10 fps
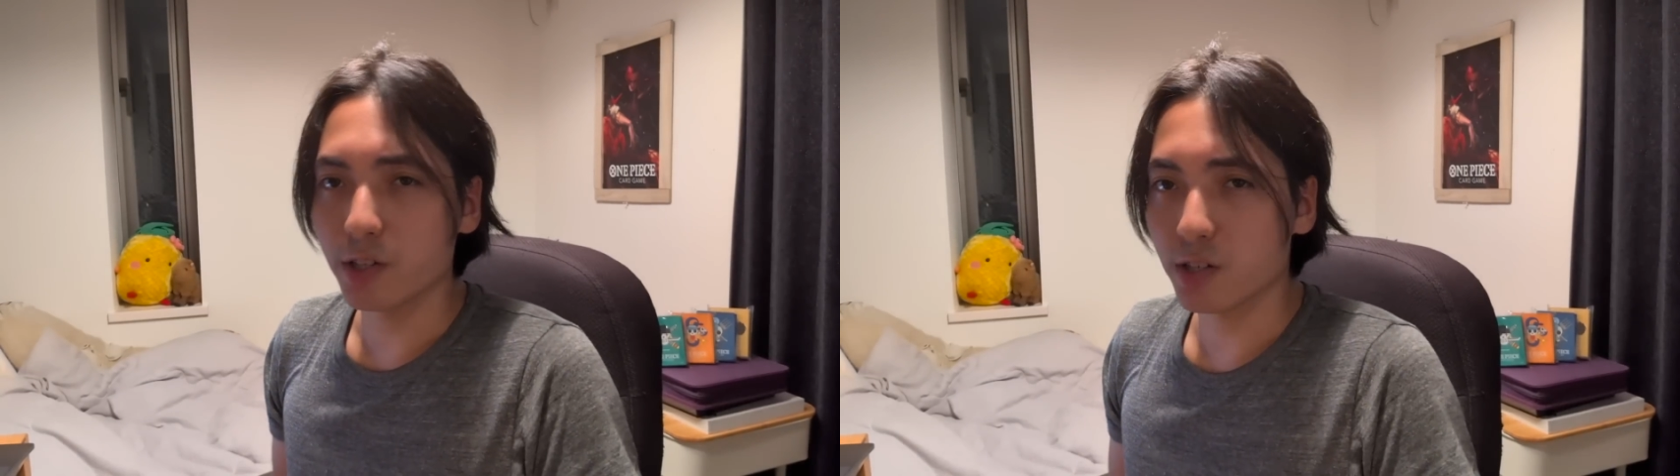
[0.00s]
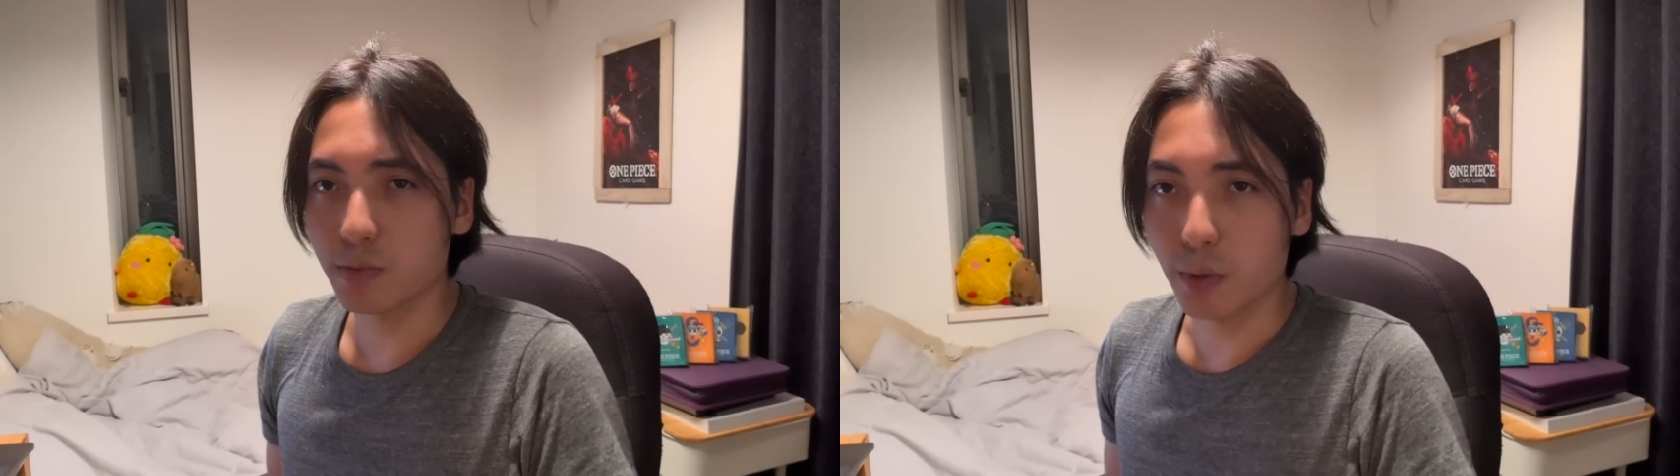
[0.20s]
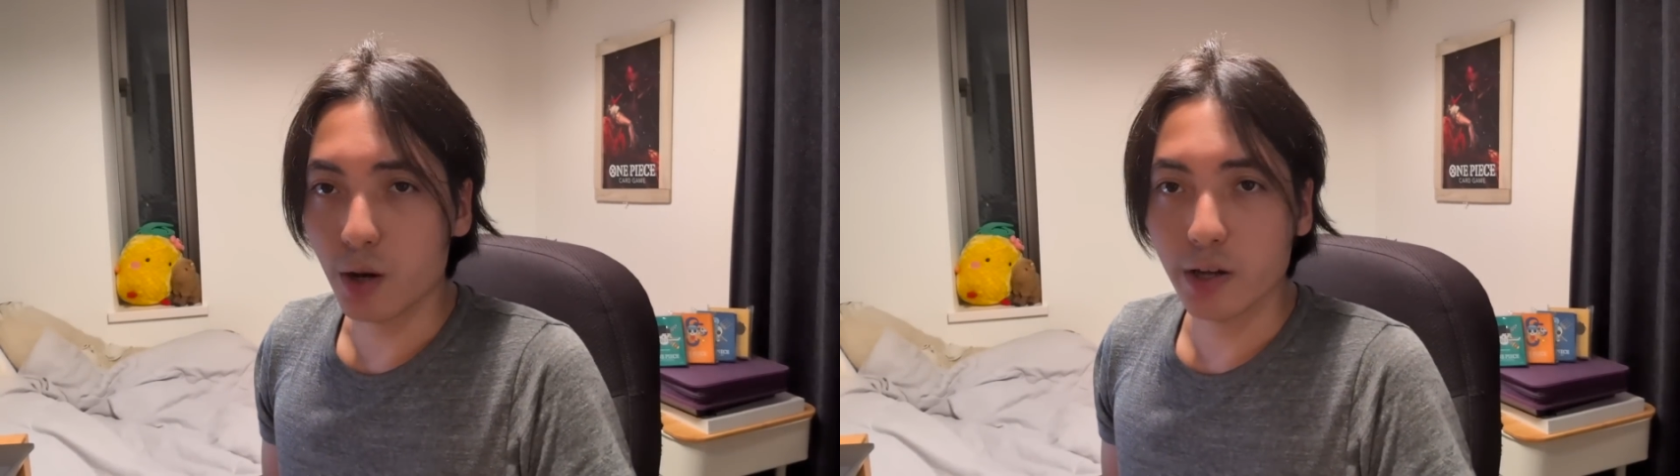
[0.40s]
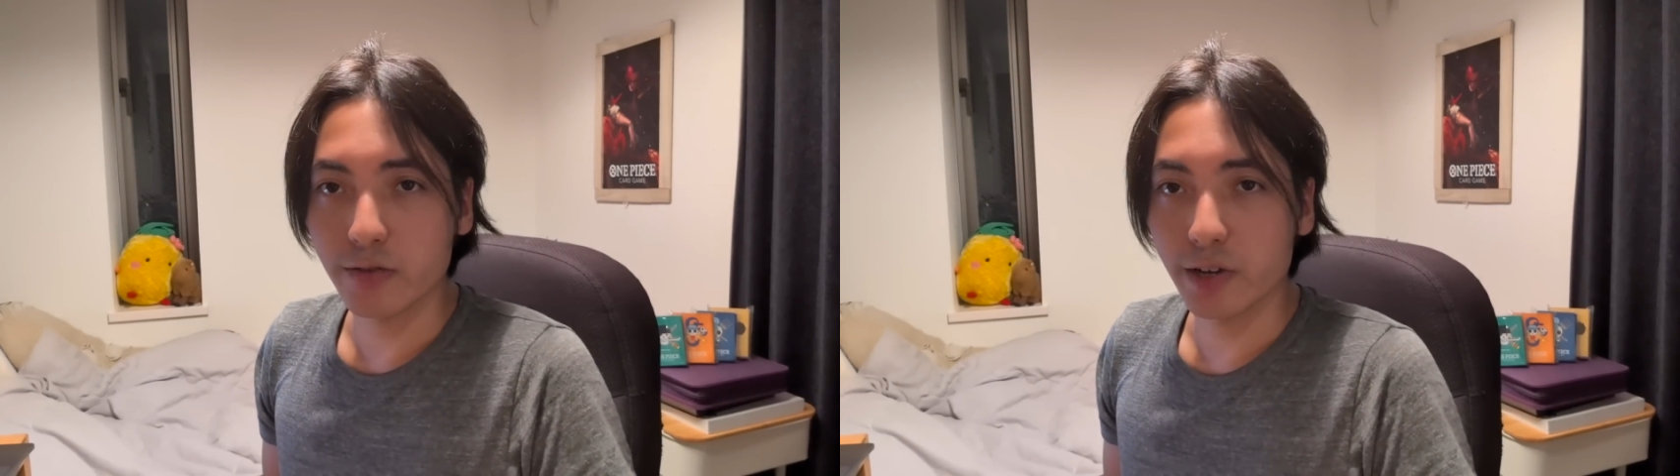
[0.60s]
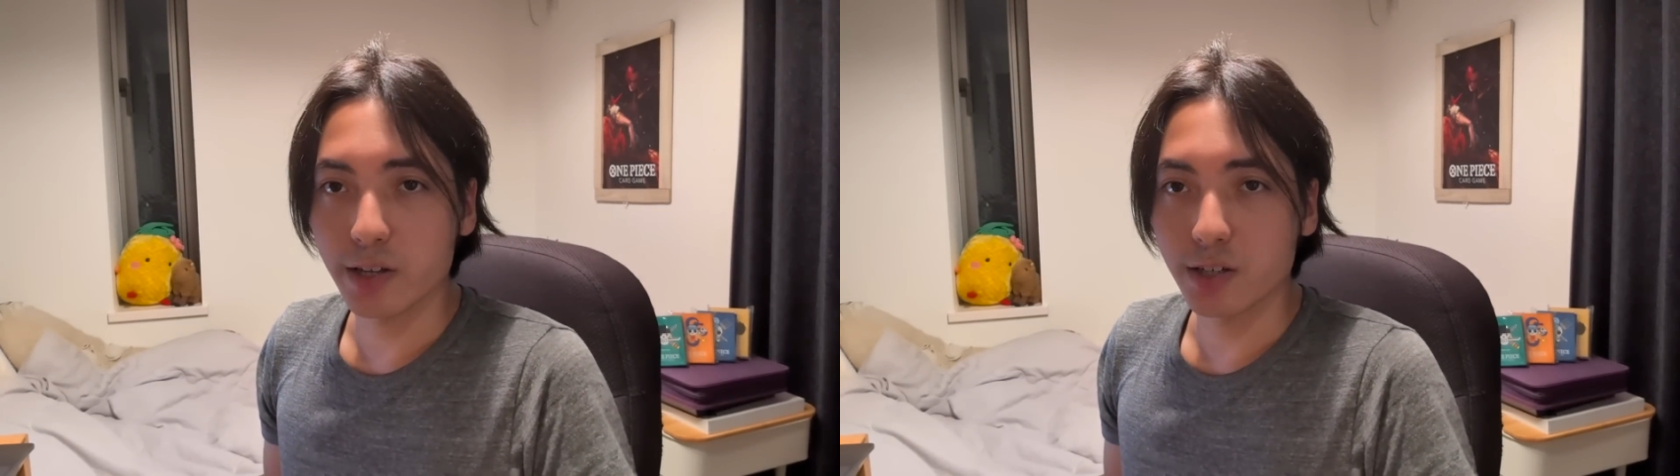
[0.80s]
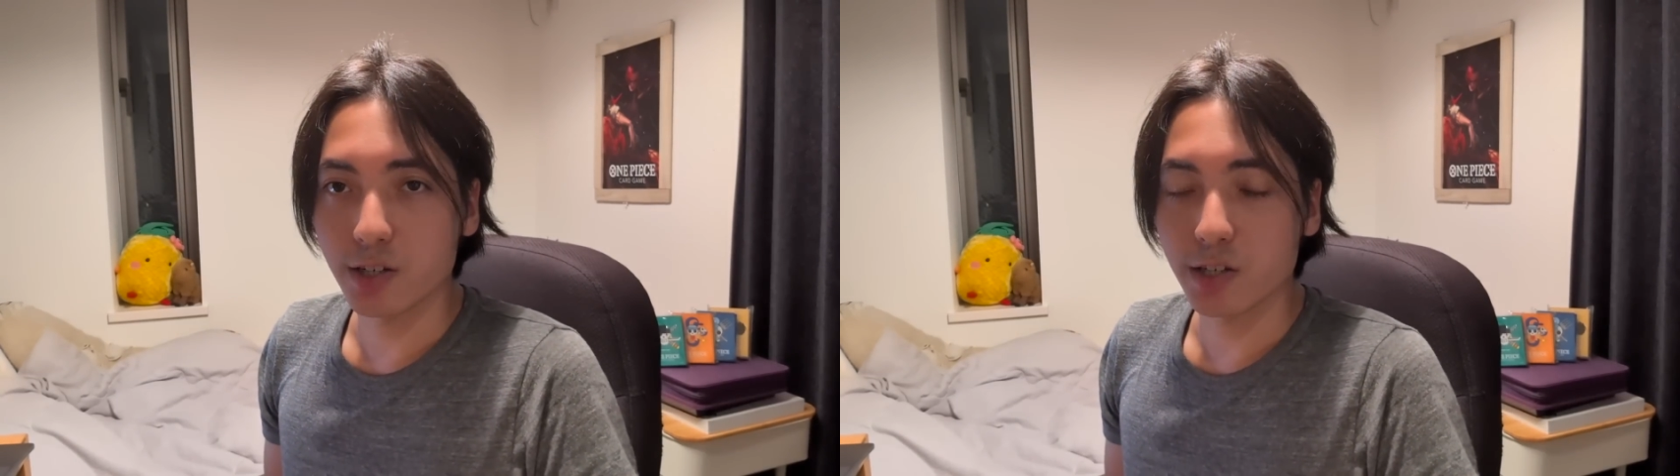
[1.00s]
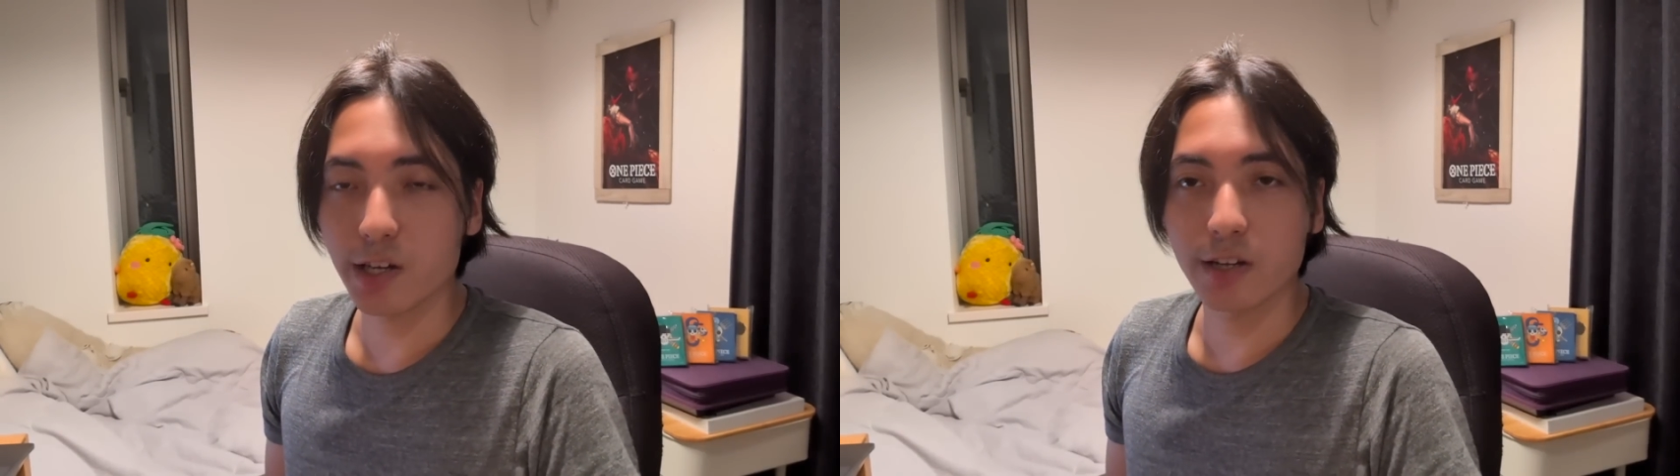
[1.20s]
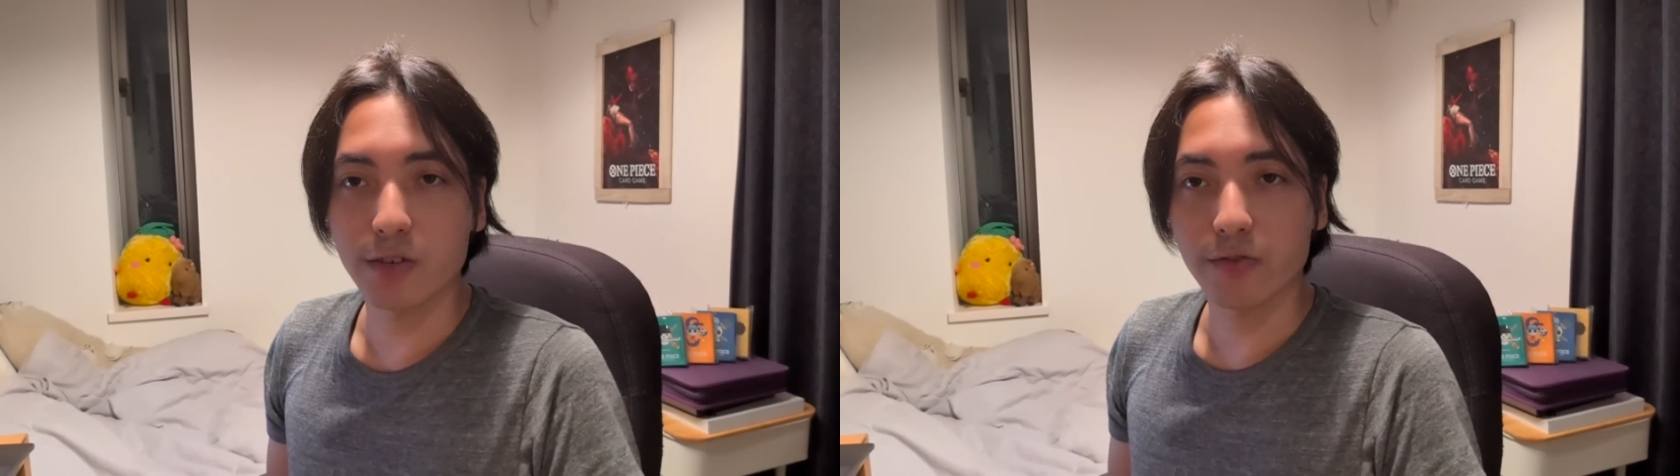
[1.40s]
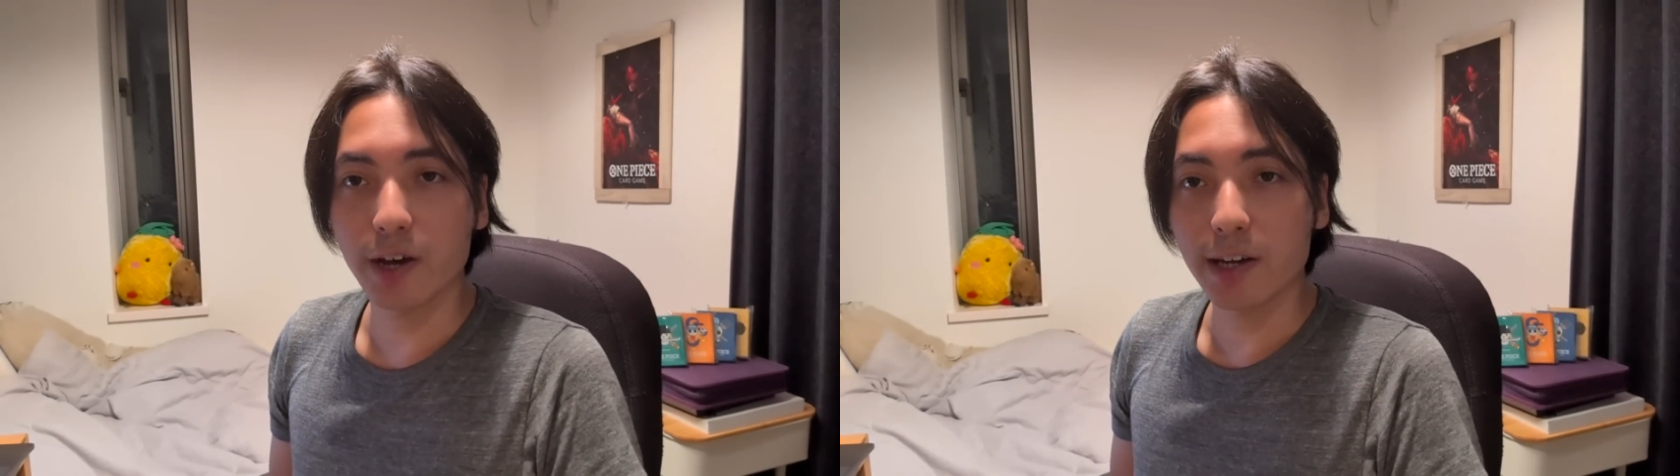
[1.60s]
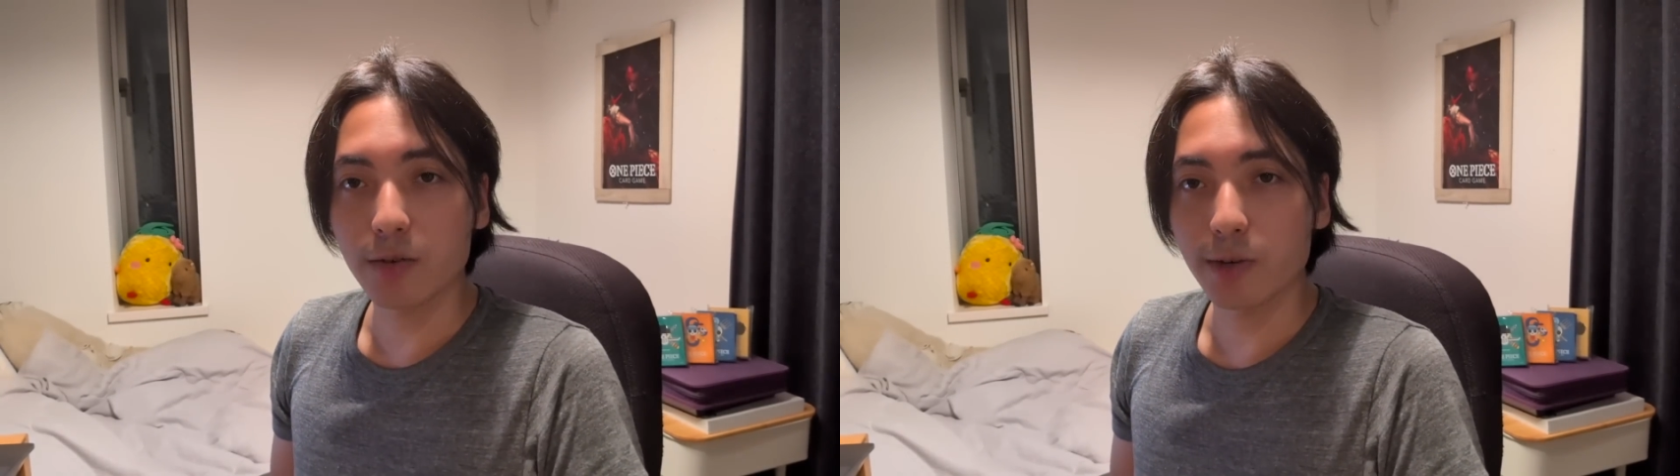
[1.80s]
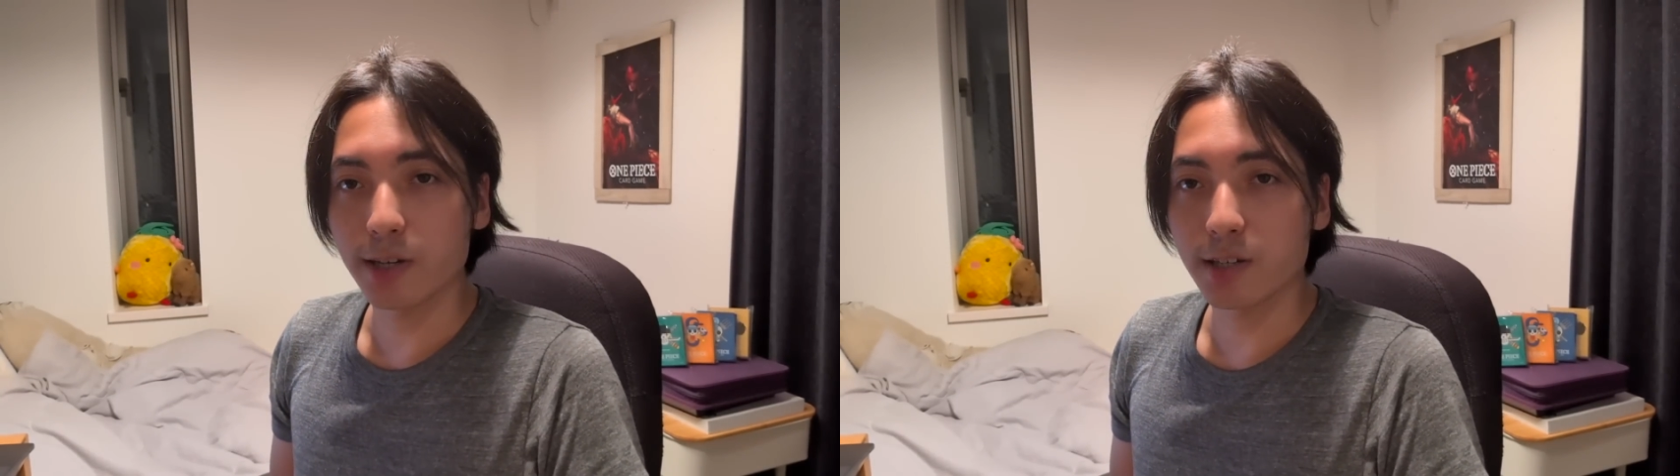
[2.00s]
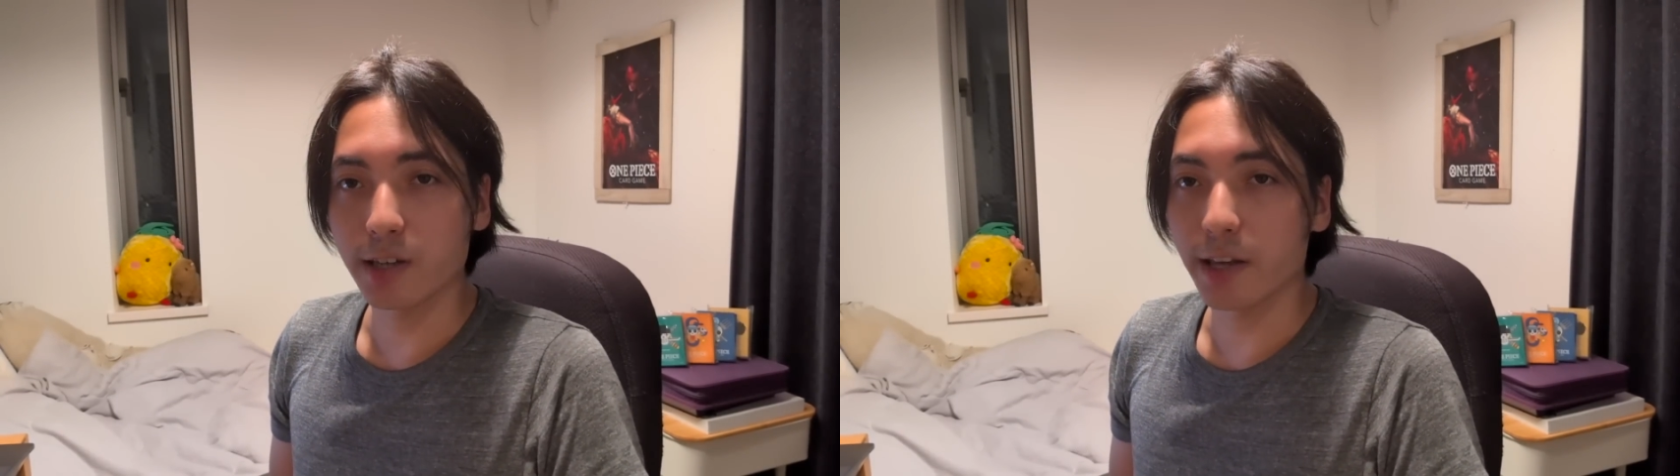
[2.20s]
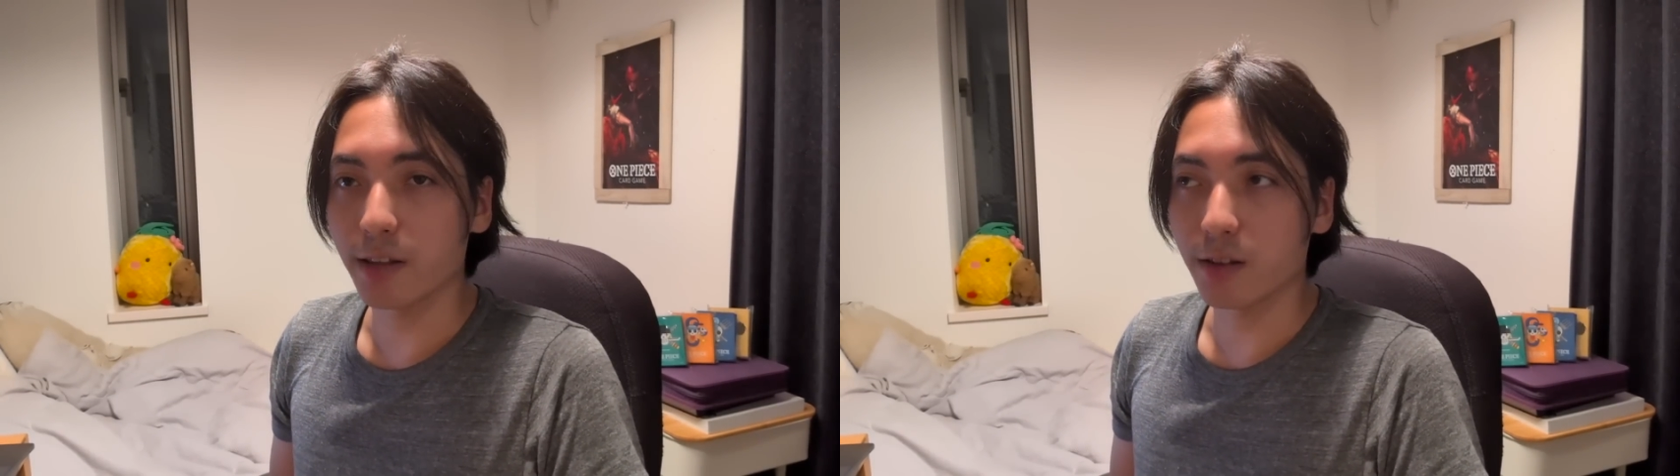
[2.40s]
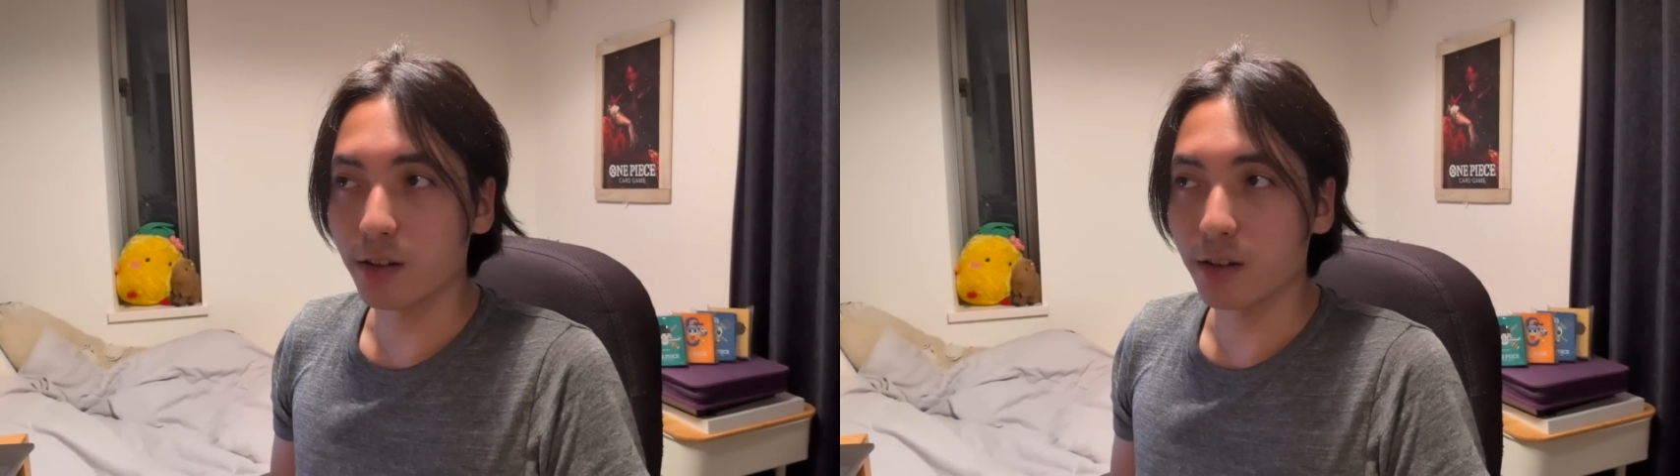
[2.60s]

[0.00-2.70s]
small advantages to find ways to get